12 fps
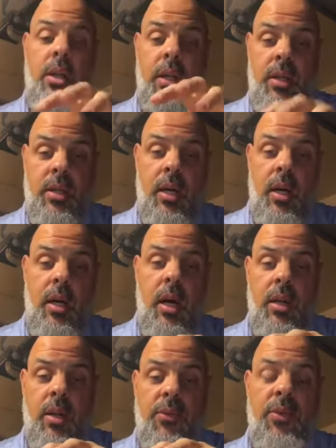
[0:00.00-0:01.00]

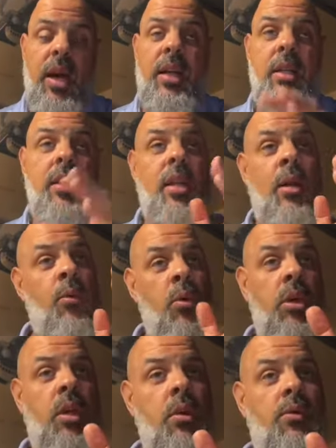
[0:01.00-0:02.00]
the fact that they
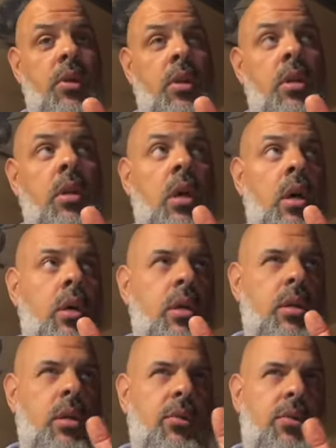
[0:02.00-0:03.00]
were even
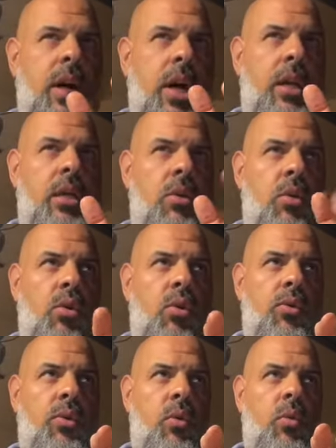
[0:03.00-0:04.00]
divided
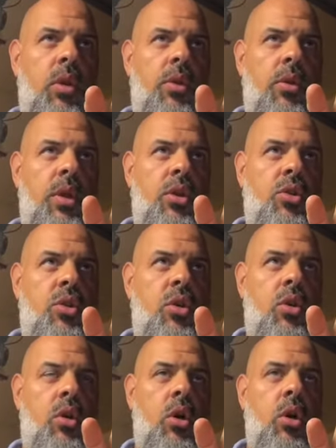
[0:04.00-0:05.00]
over whether they
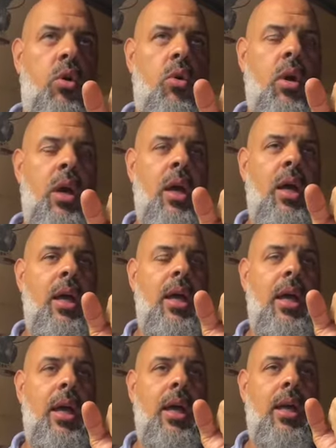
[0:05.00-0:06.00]
should go
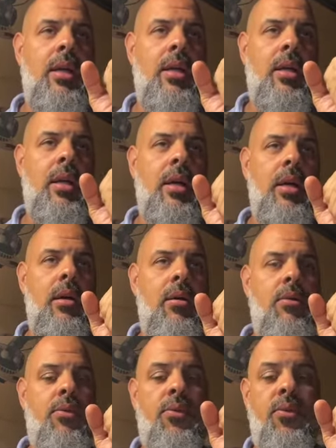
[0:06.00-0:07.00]
and
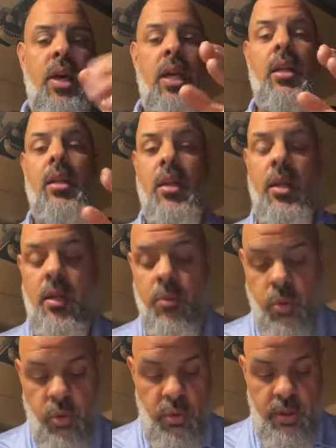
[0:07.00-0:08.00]
fight the
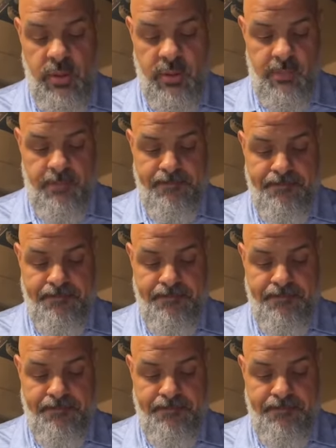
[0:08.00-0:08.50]
hypocrites.